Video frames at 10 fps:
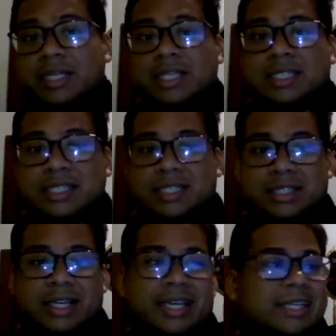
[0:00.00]
It's
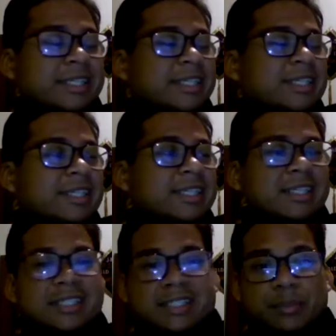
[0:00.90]
like
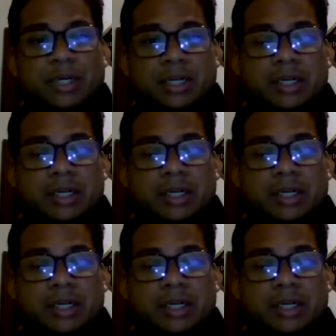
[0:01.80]
somewhere.